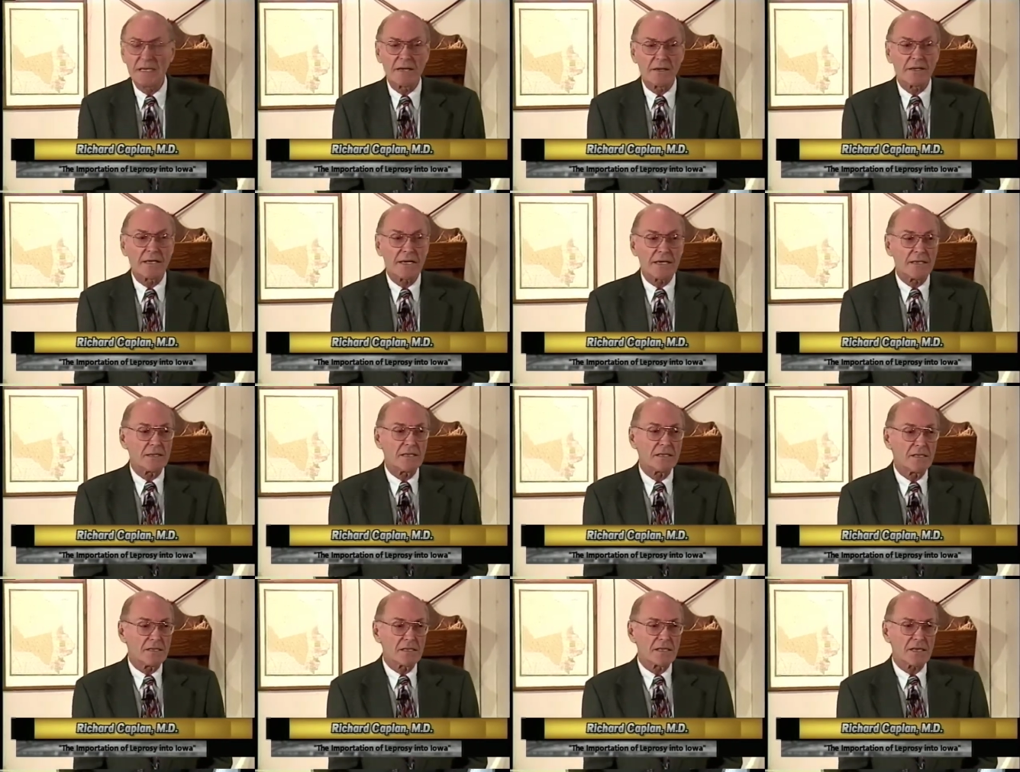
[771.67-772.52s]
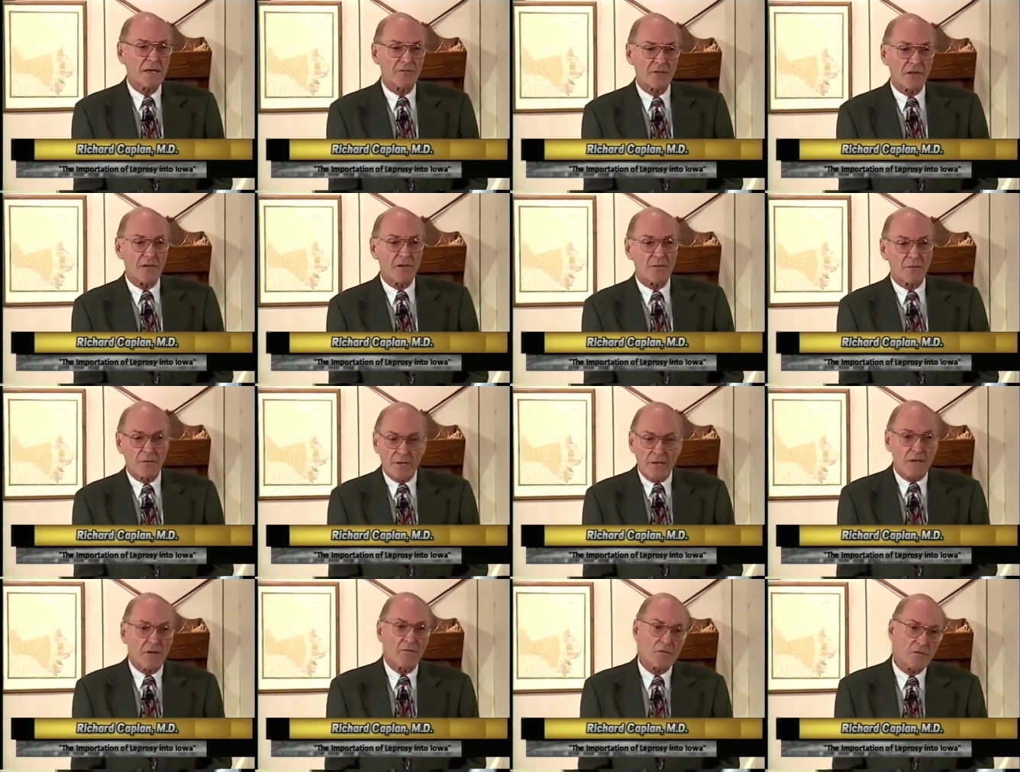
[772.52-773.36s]
Now, in
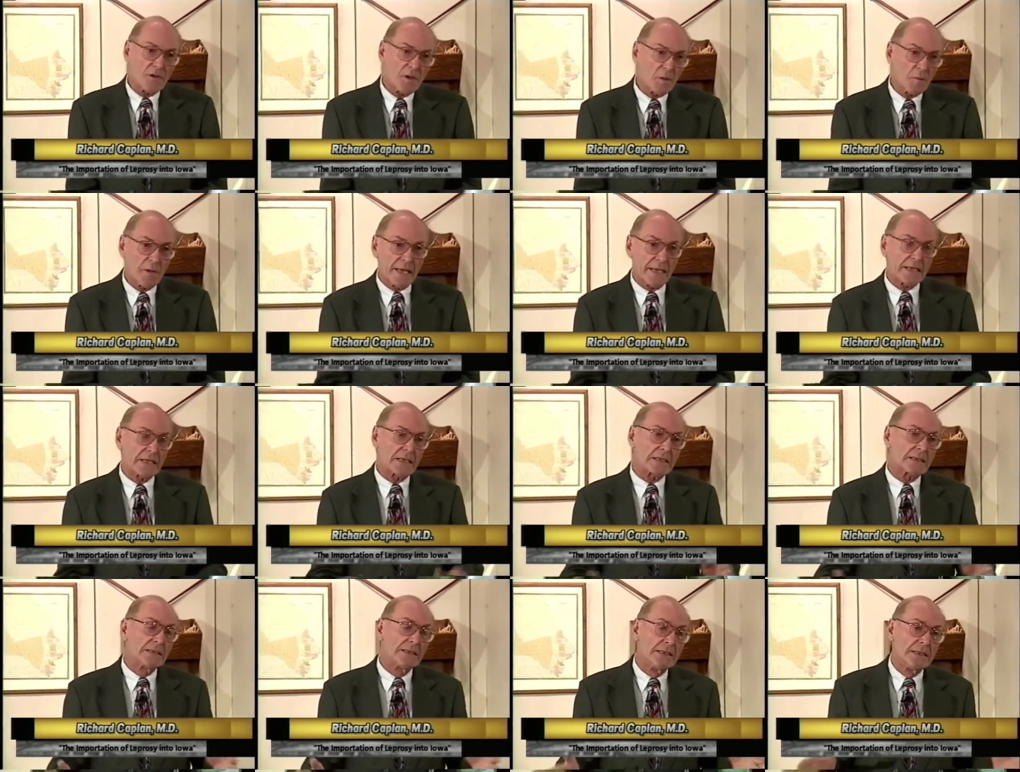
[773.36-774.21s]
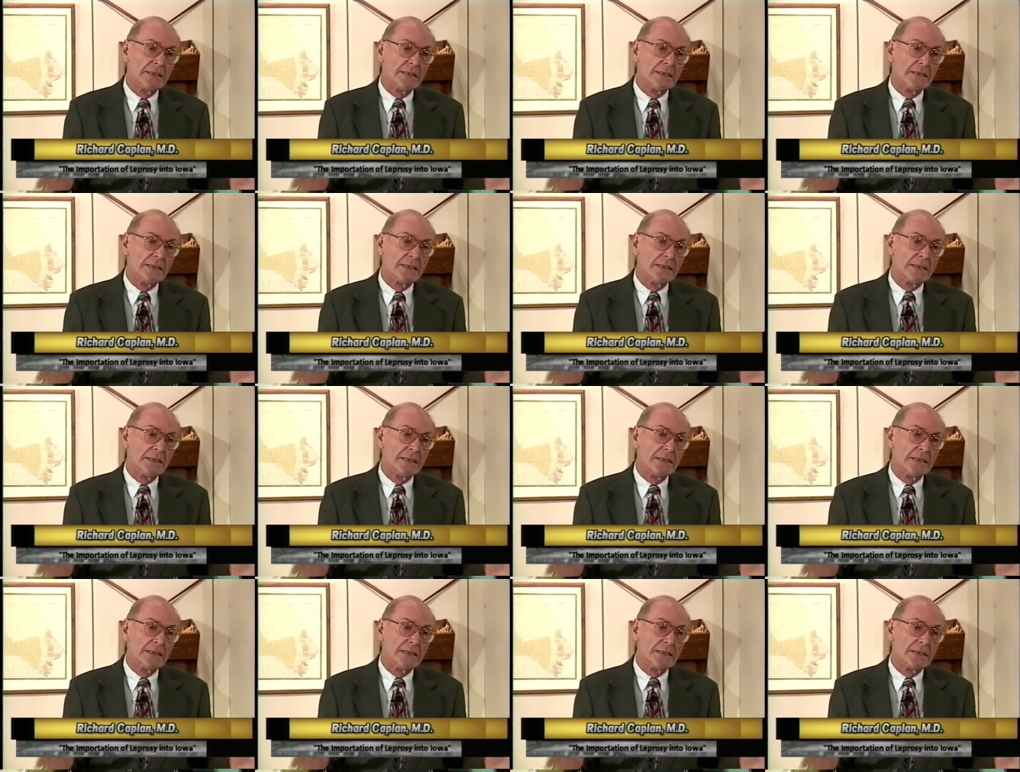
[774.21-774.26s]
1873, if you think back in,